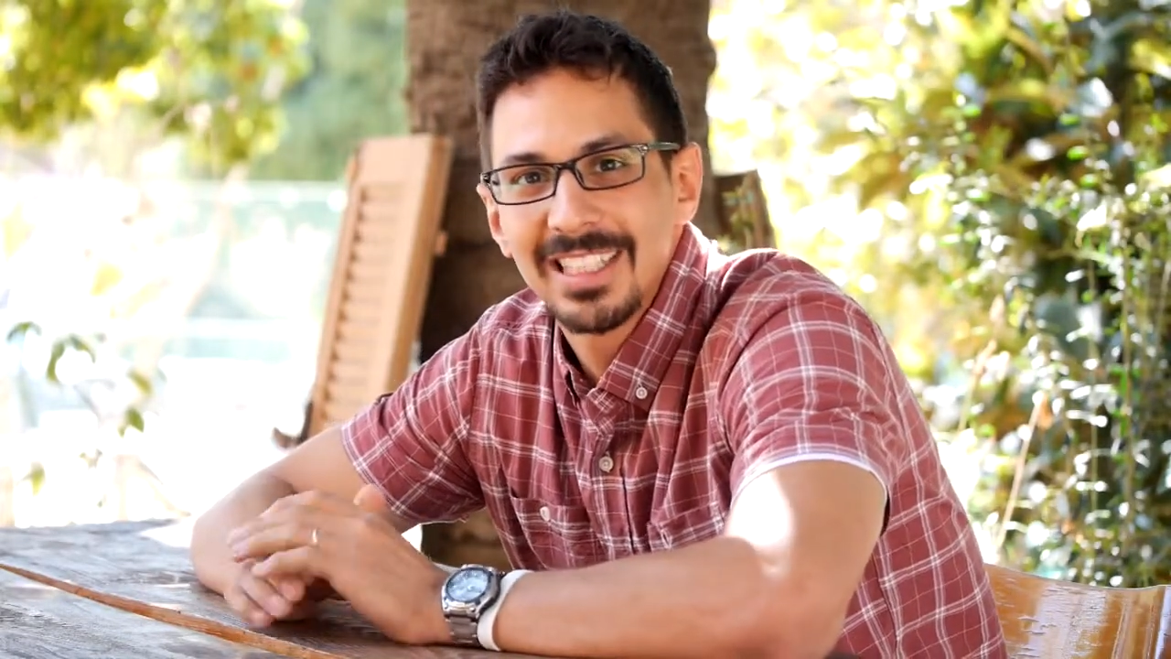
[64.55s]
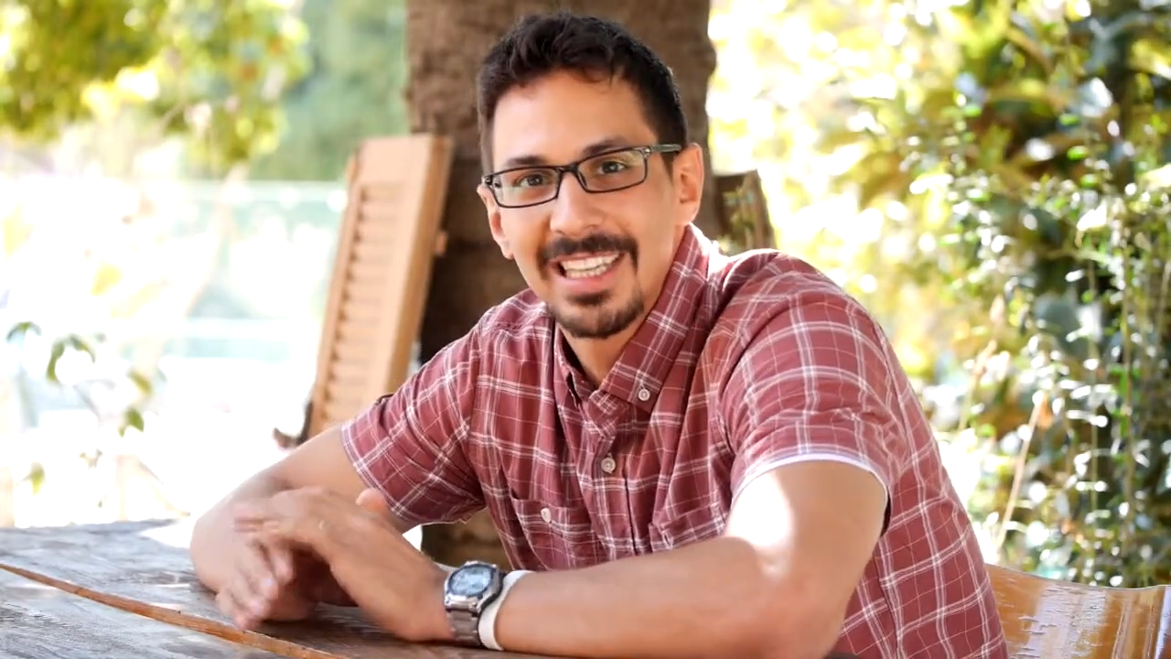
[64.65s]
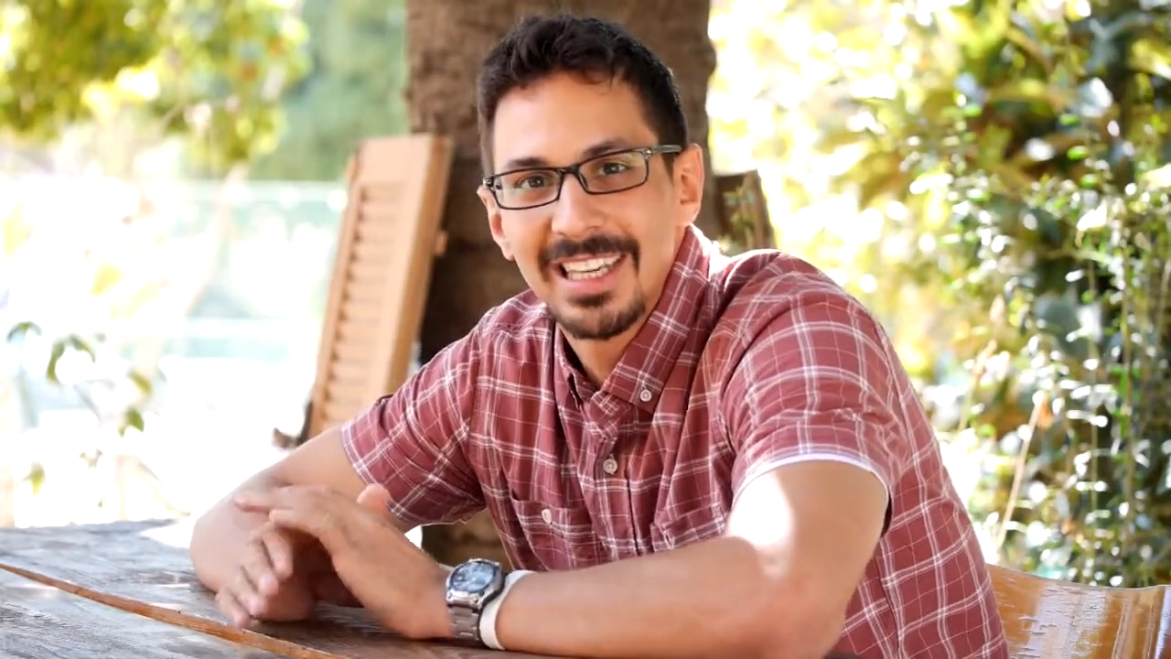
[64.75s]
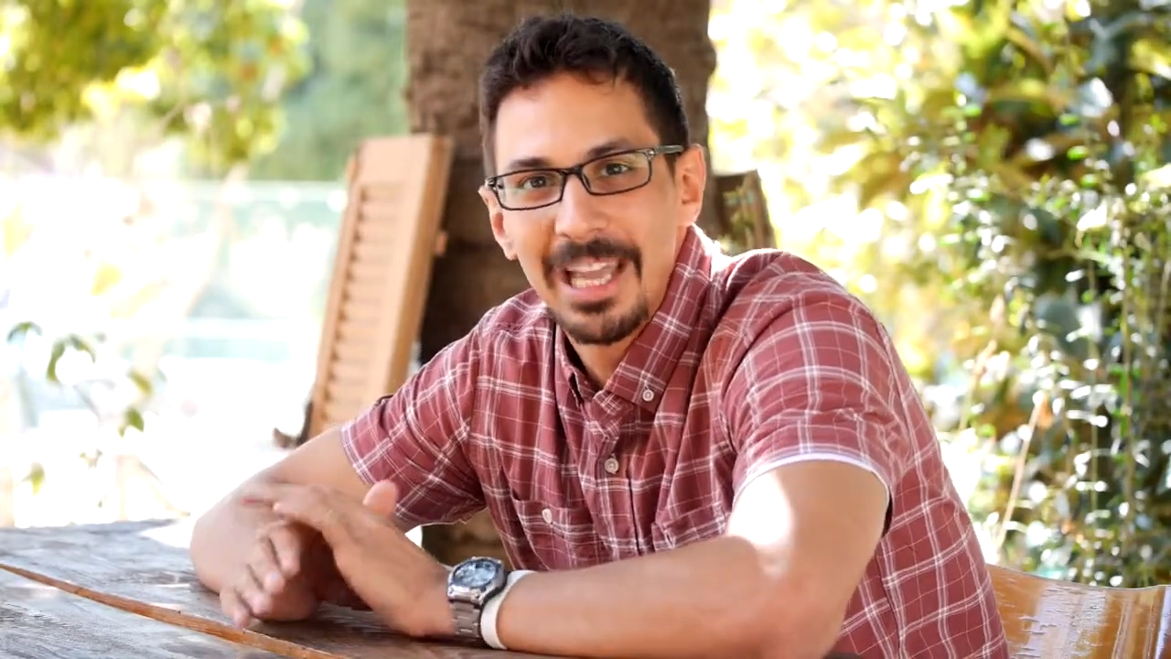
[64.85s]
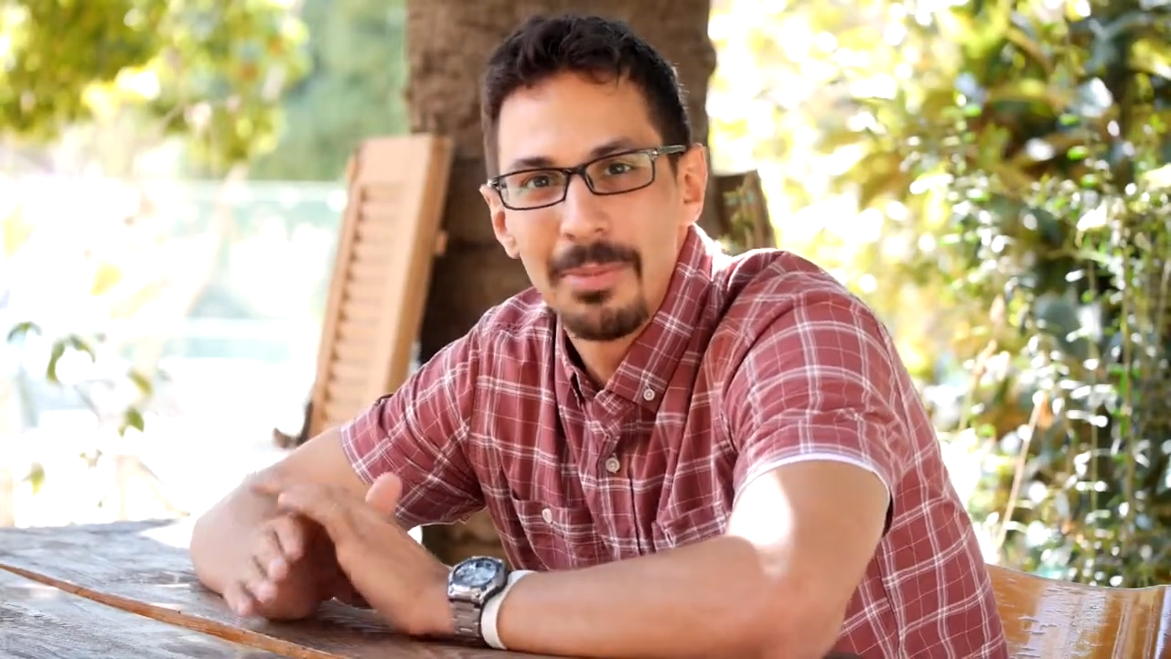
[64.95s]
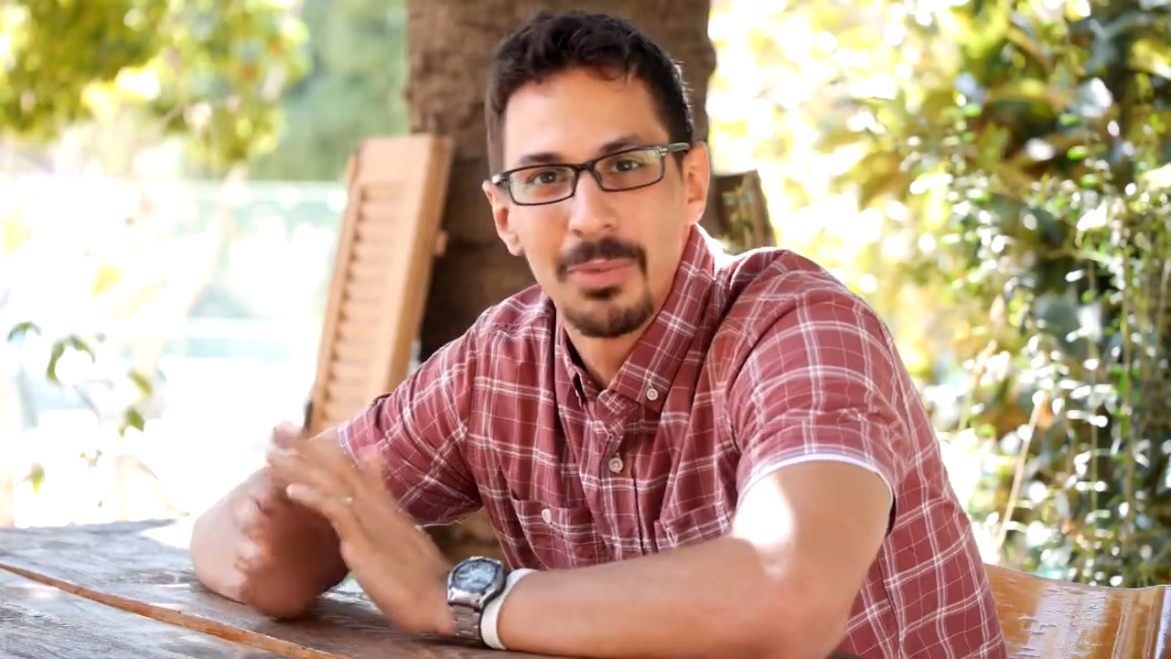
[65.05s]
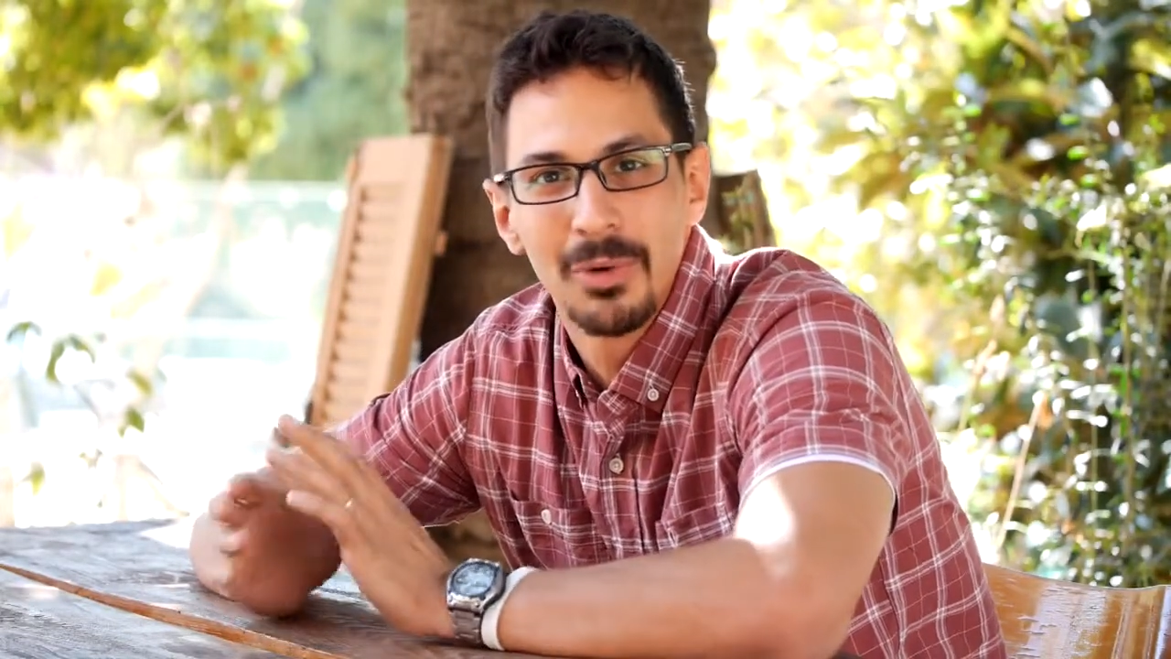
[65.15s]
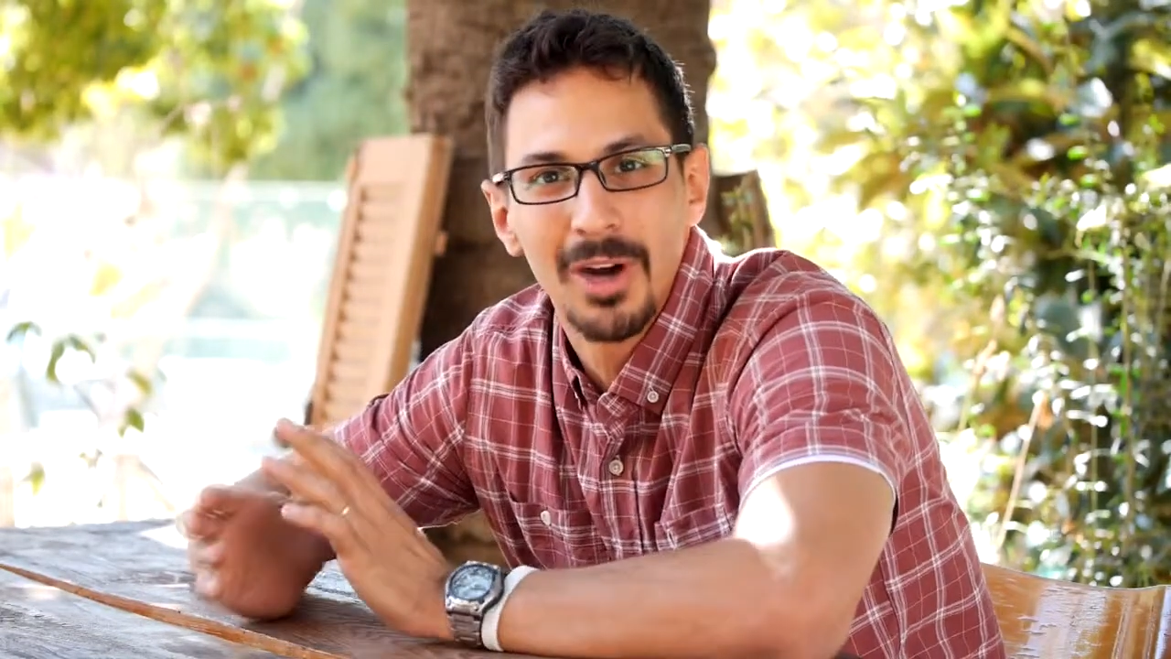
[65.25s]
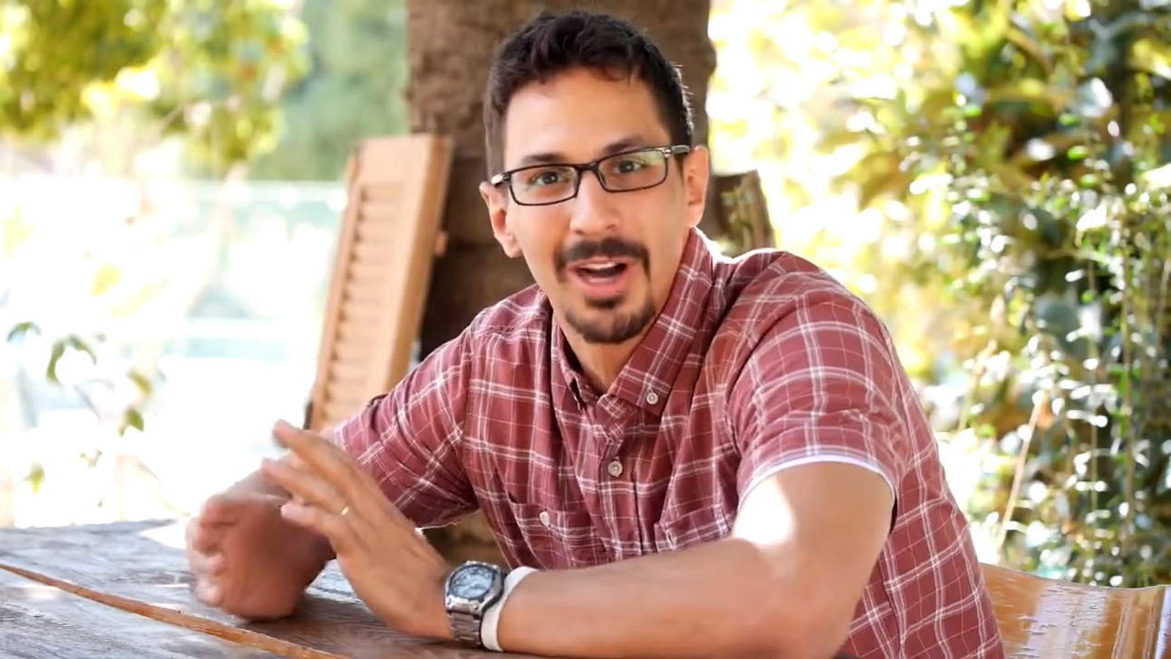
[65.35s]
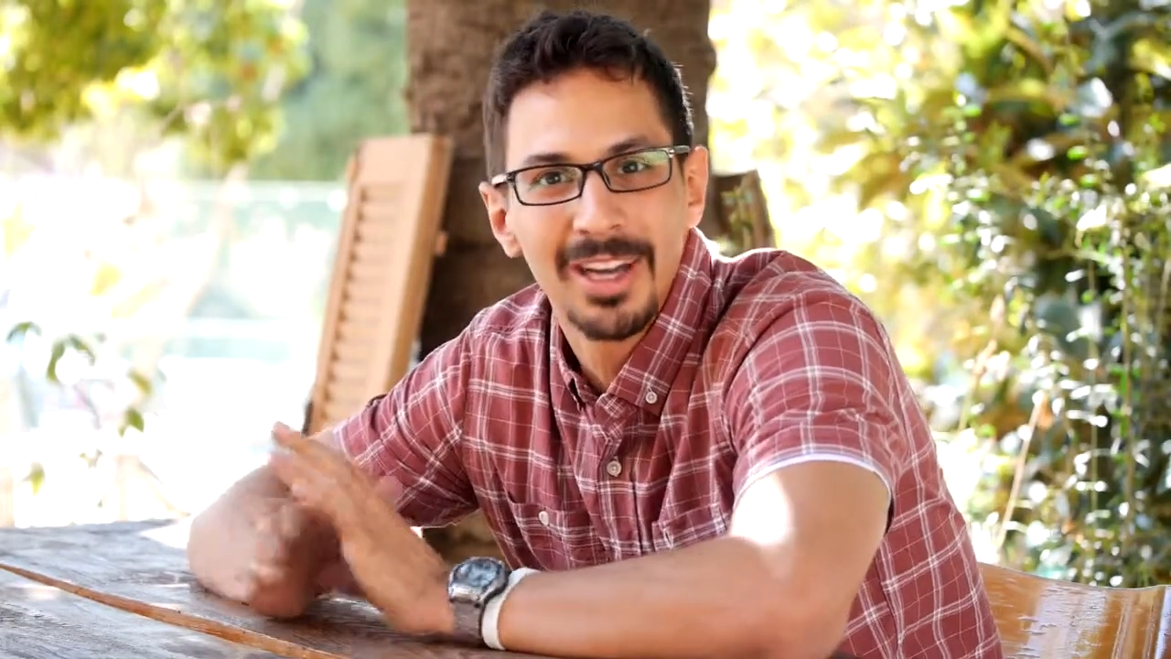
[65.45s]
to get a
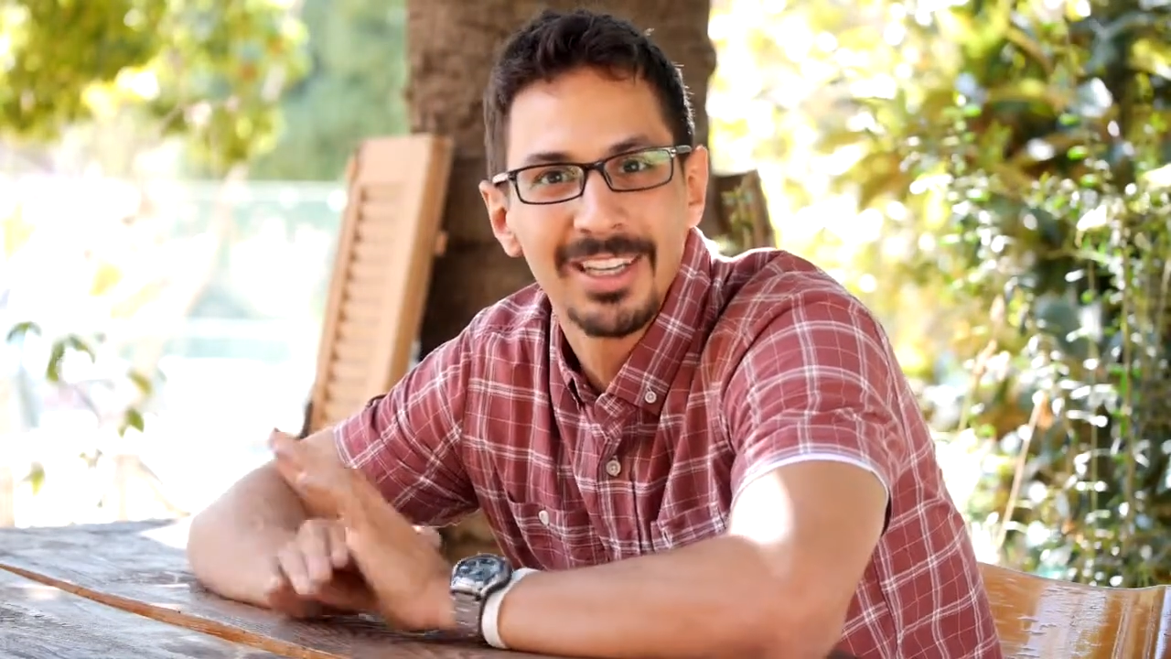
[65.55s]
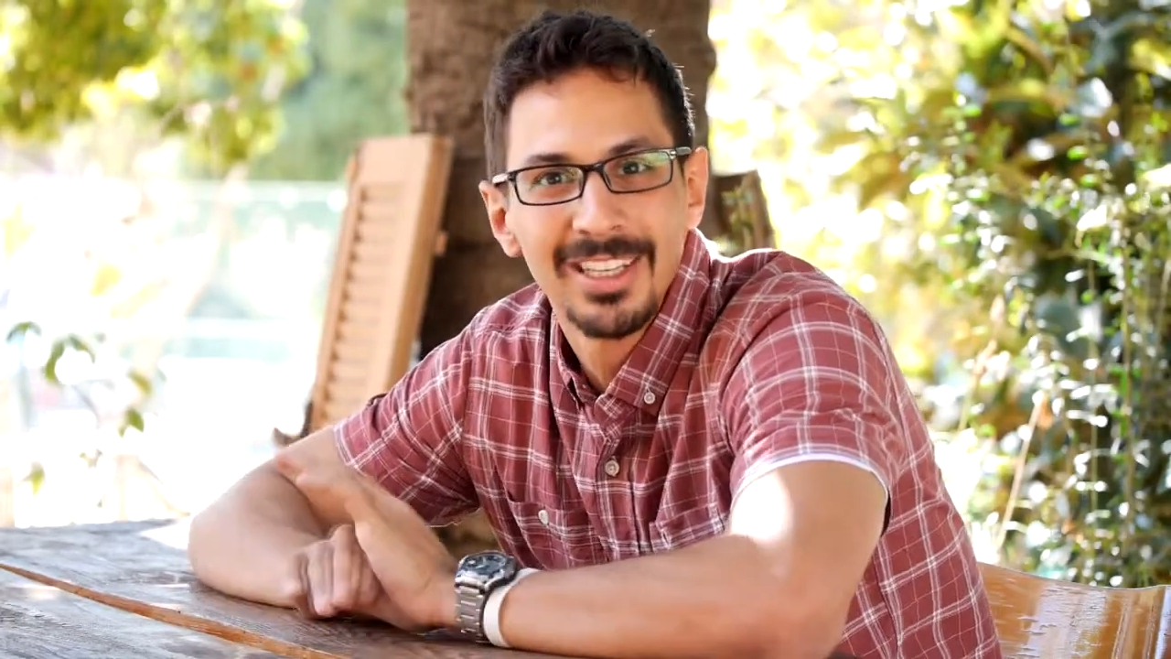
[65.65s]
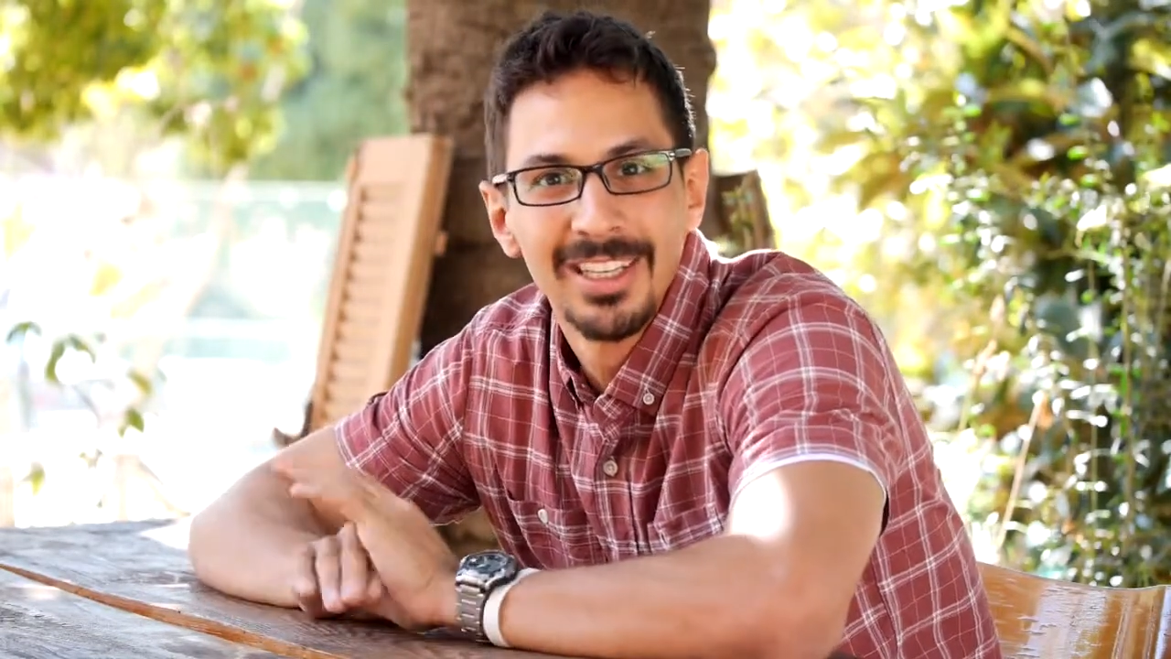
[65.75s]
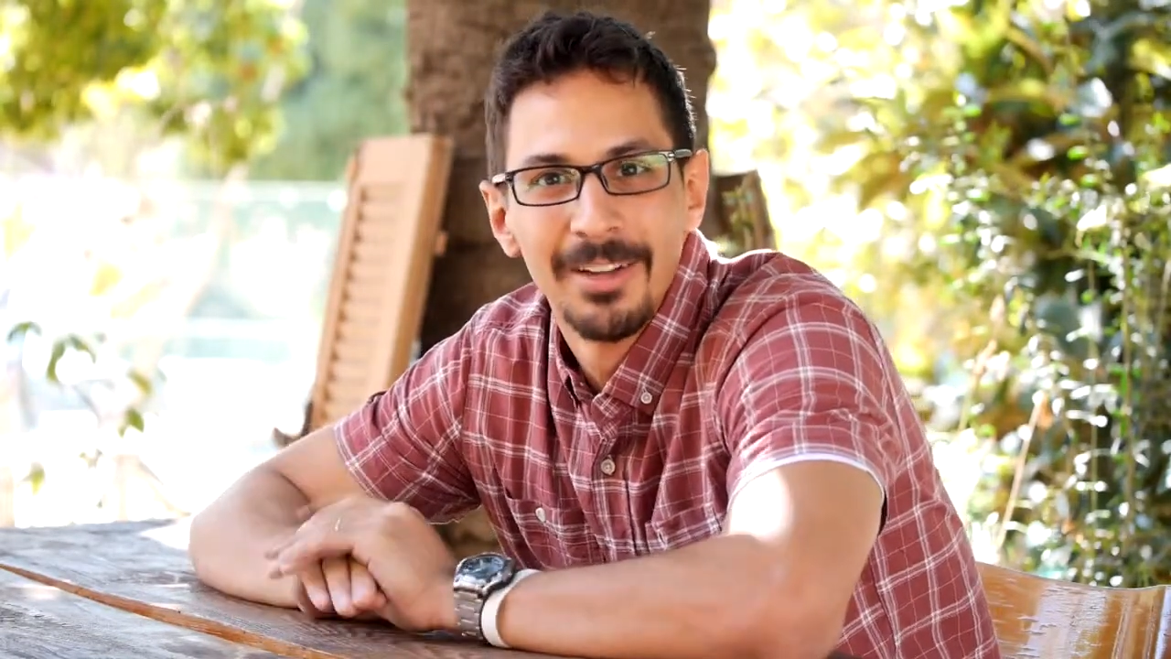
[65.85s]
broad